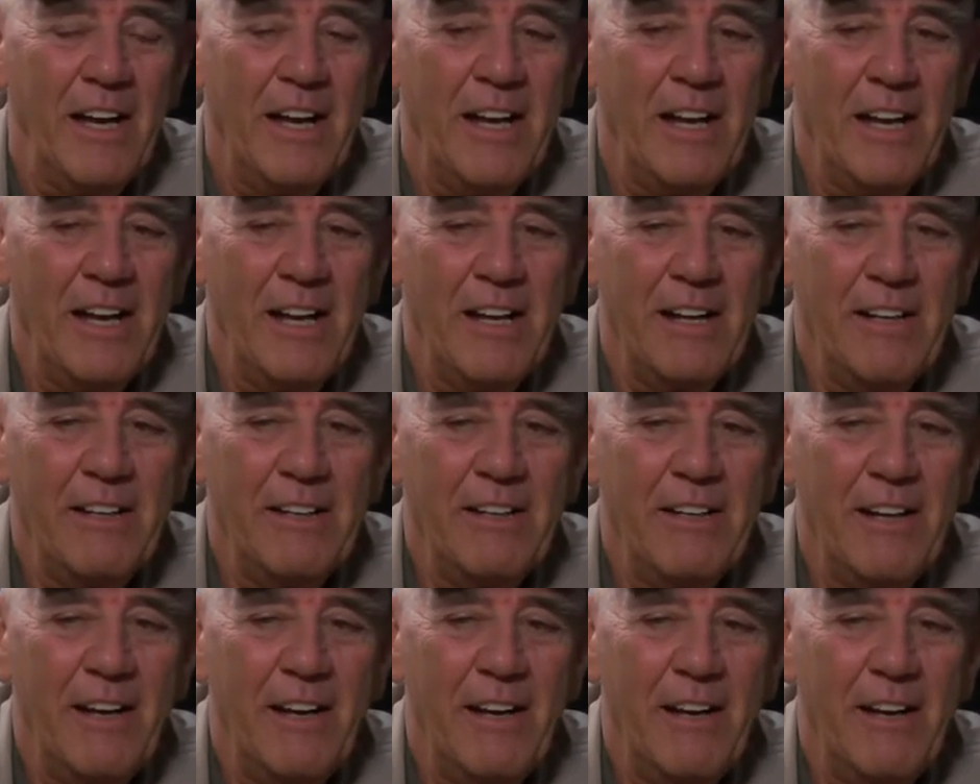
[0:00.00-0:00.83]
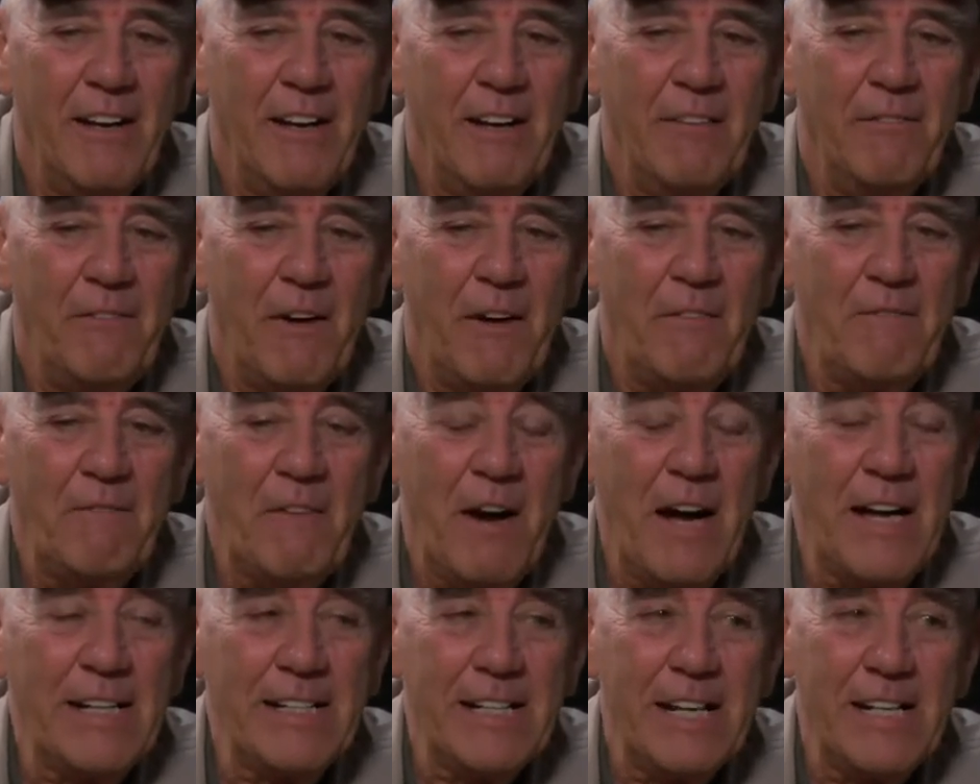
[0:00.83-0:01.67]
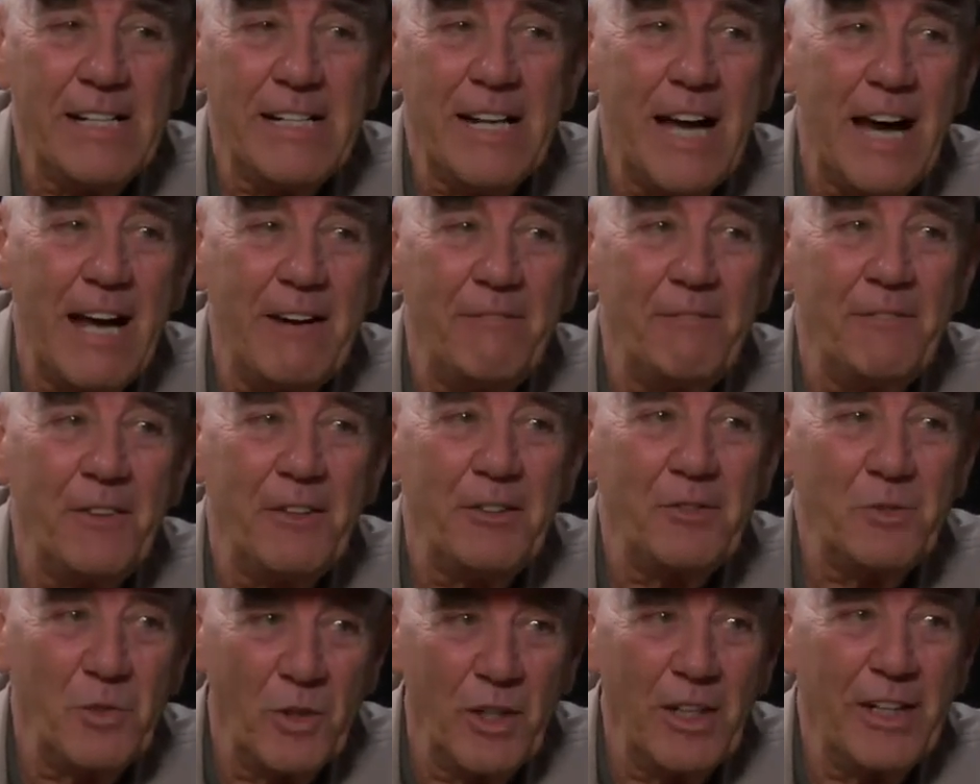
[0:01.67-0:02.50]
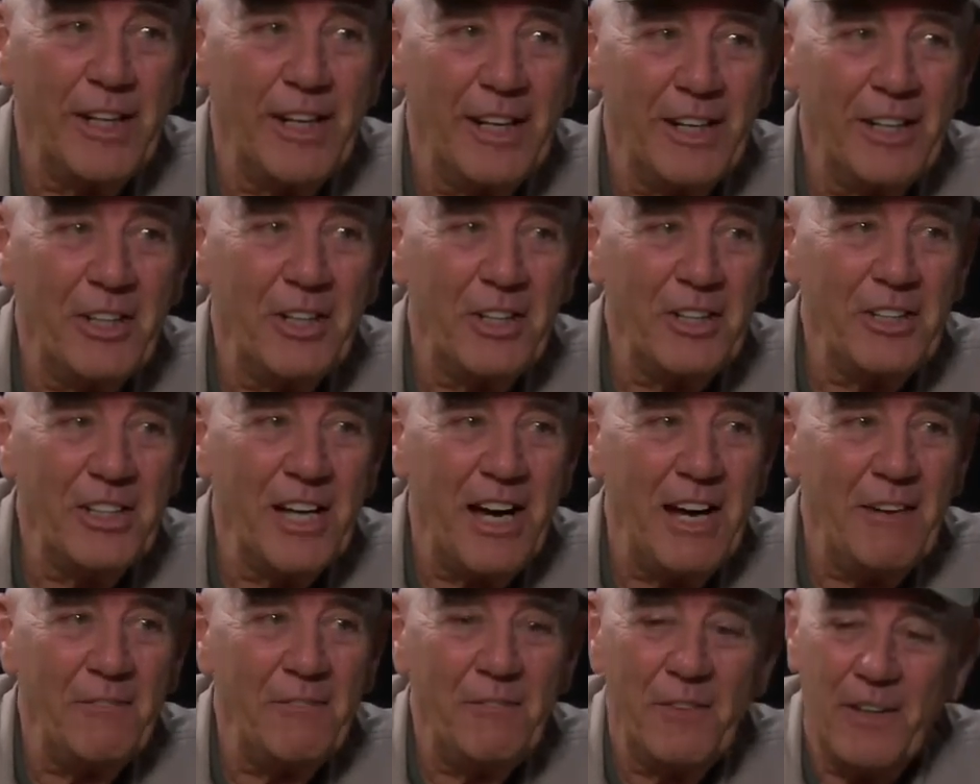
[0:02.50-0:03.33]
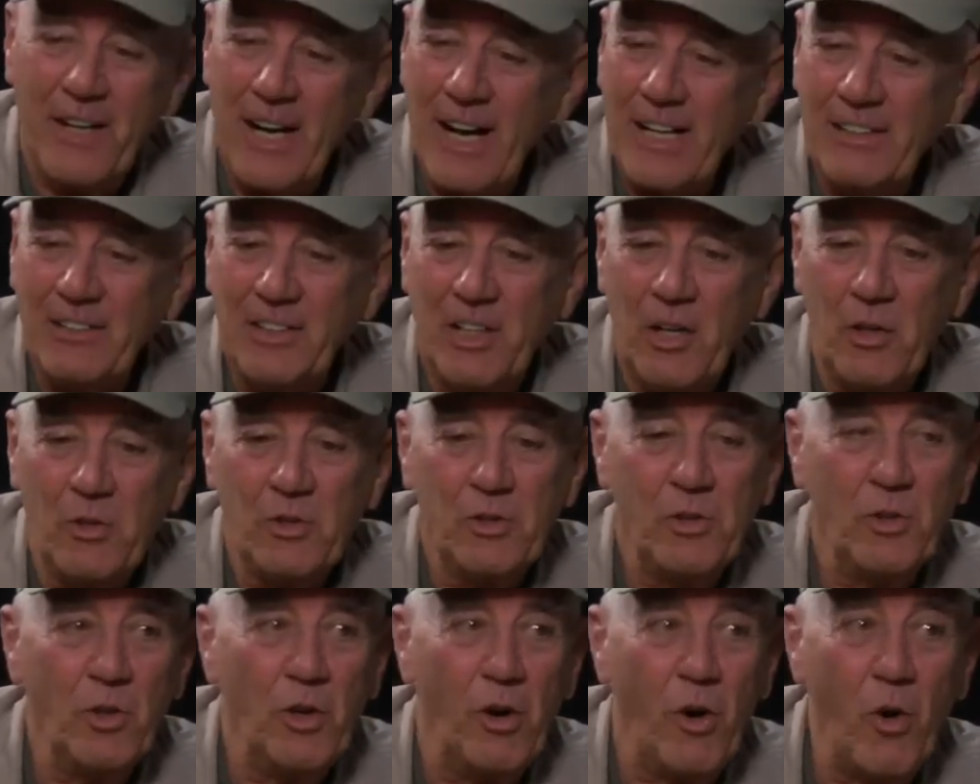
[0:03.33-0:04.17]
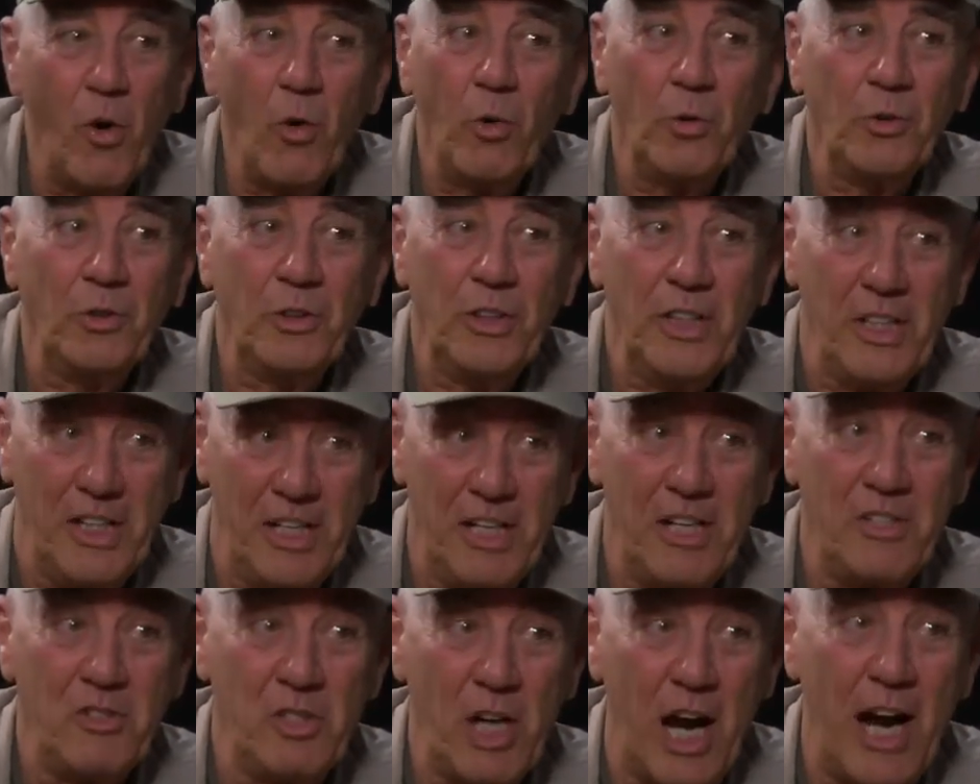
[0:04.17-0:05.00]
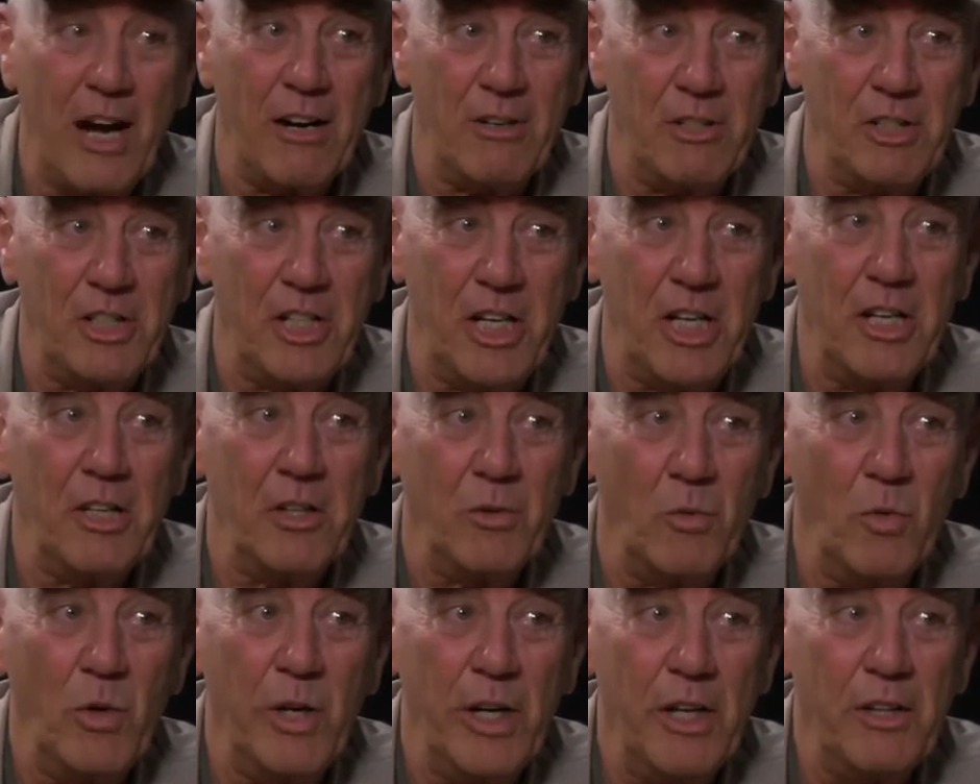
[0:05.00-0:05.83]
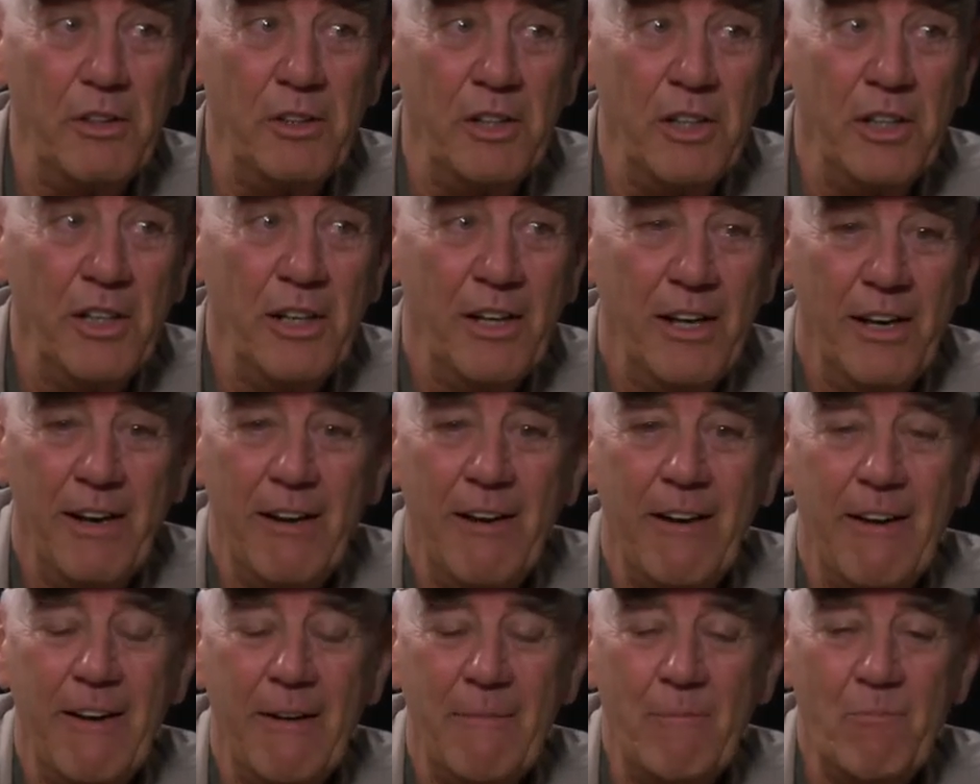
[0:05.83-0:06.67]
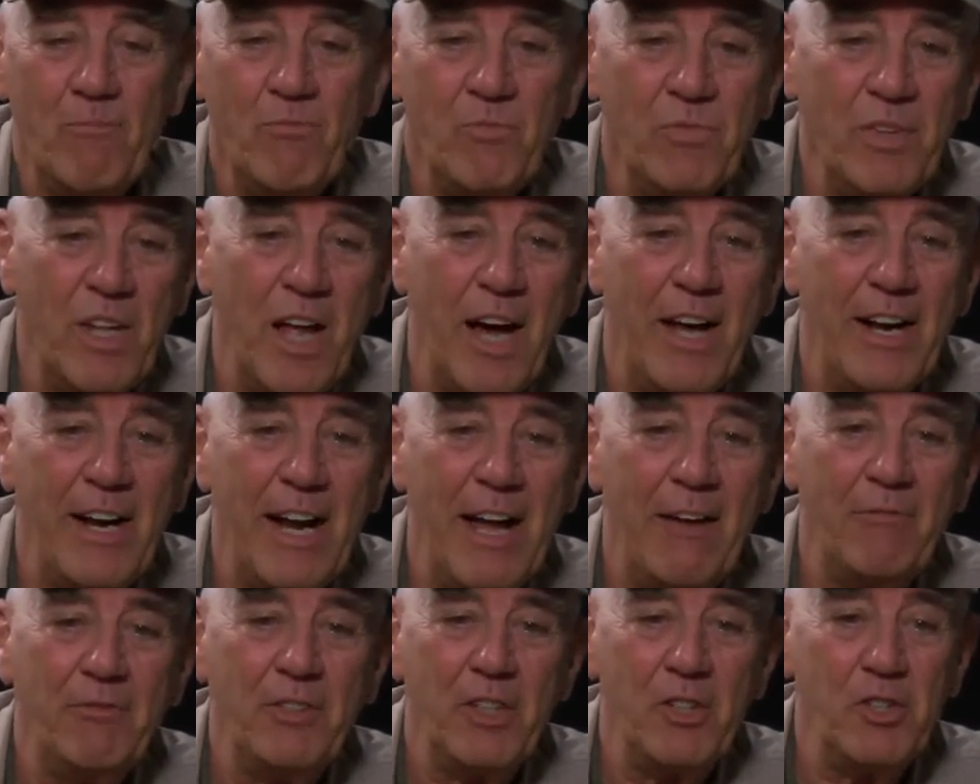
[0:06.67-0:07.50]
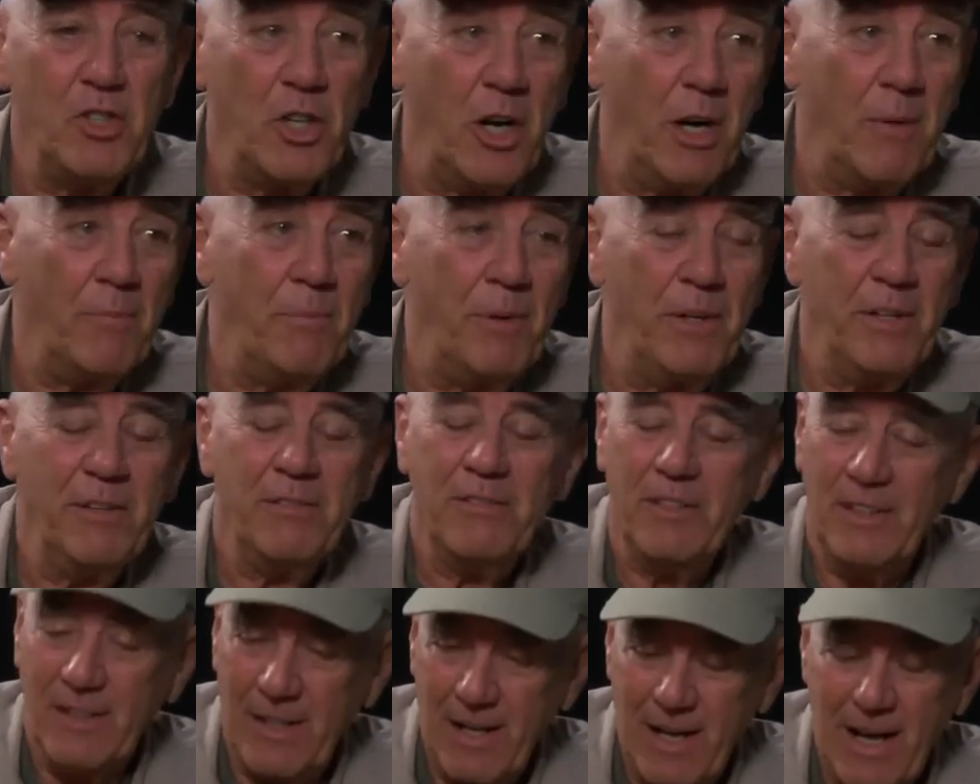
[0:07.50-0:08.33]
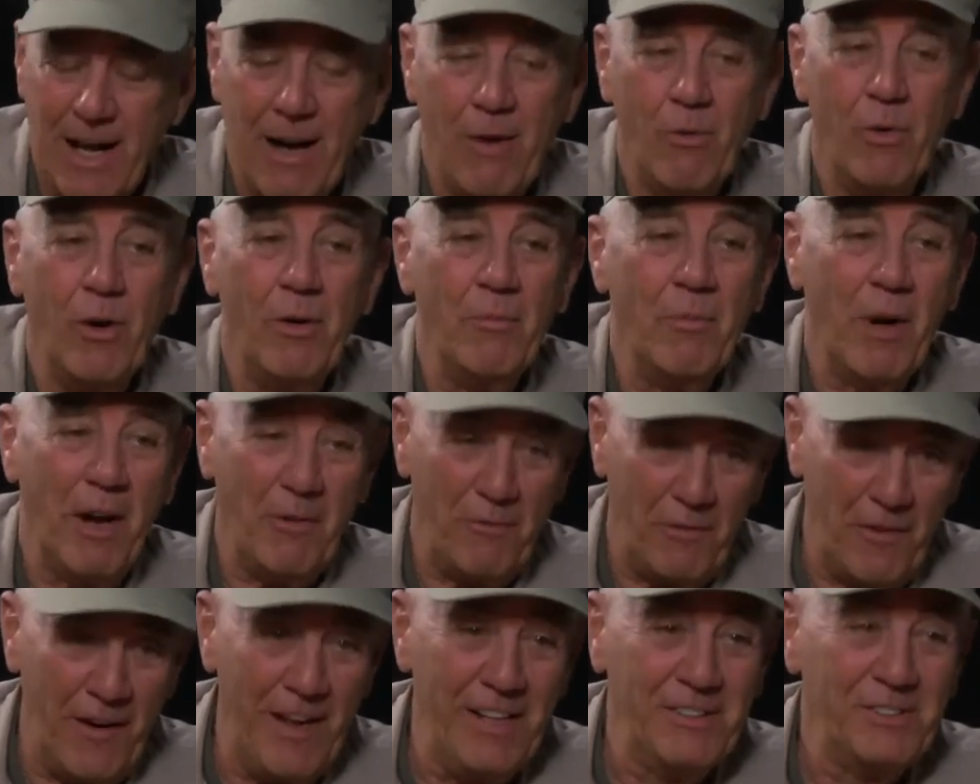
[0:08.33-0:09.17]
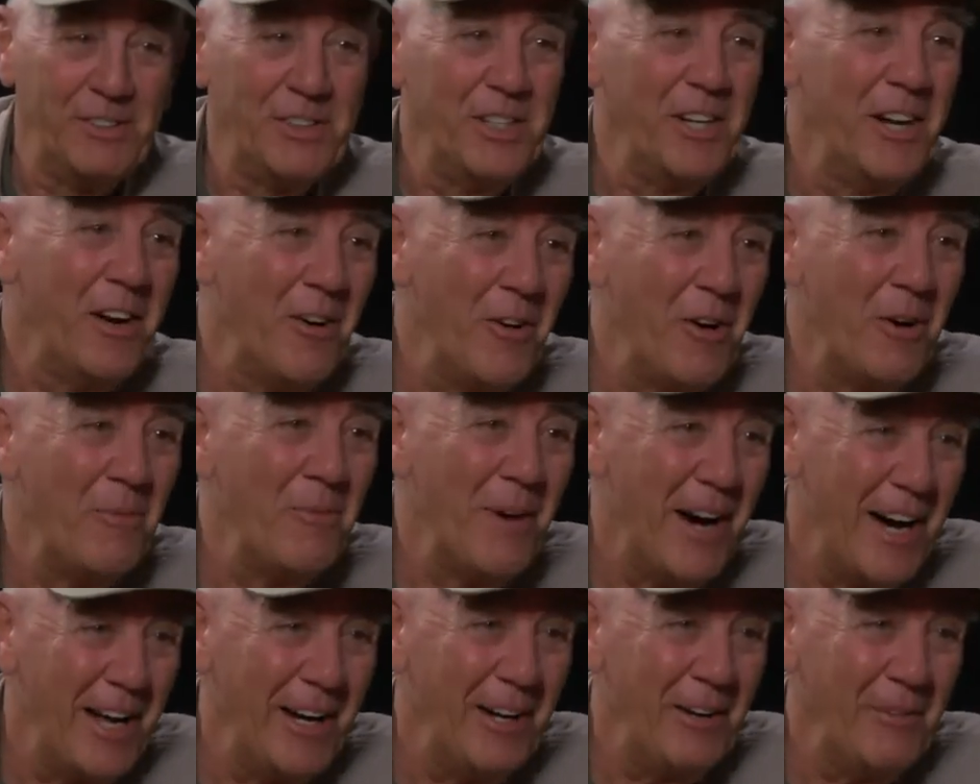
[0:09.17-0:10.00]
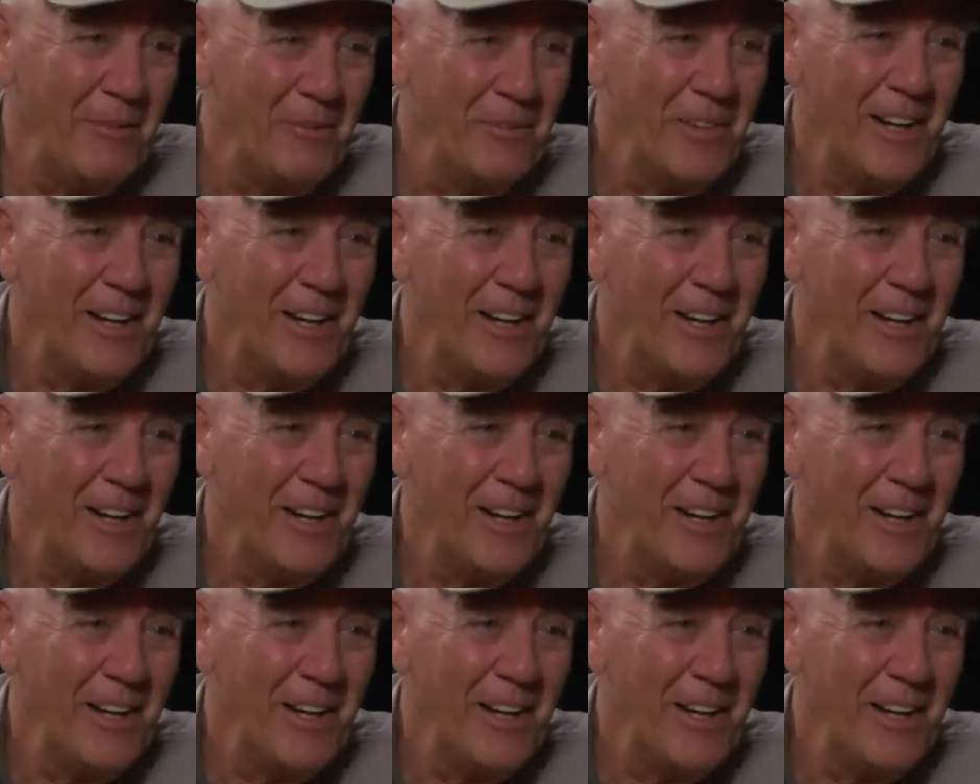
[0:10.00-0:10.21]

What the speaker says: And if I find a knife that's really a good knife that I can go through an entire deer with and not have to sharpen, I want my friends to know about it.